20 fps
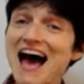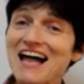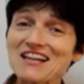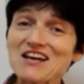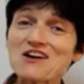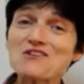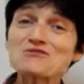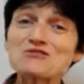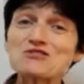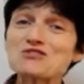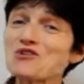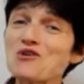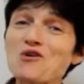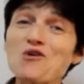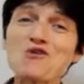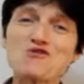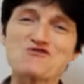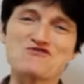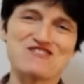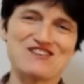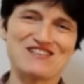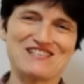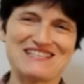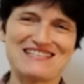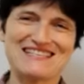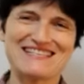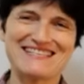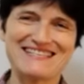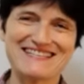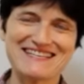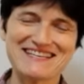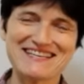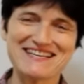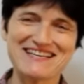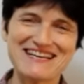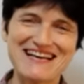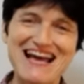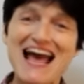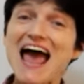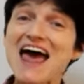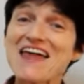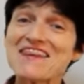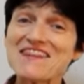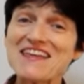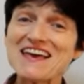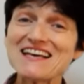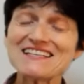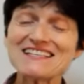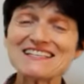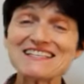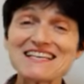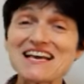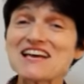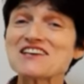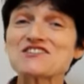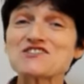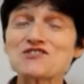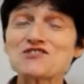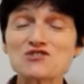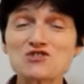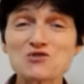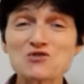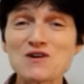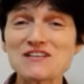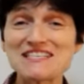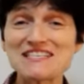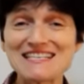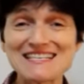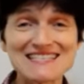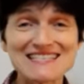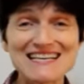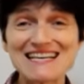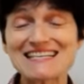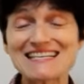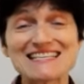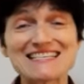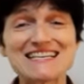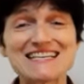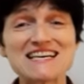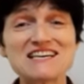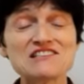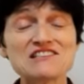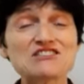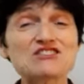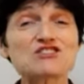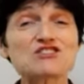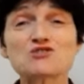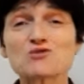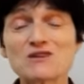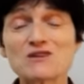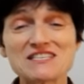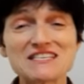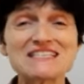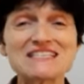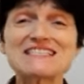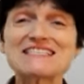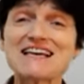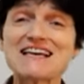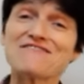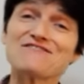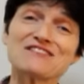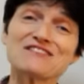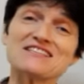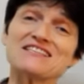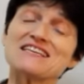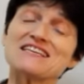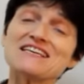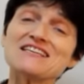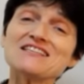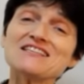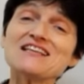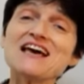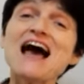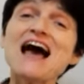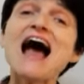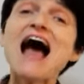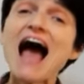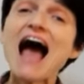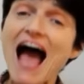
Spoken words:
Hello Taurus, this is your 2016 to 2017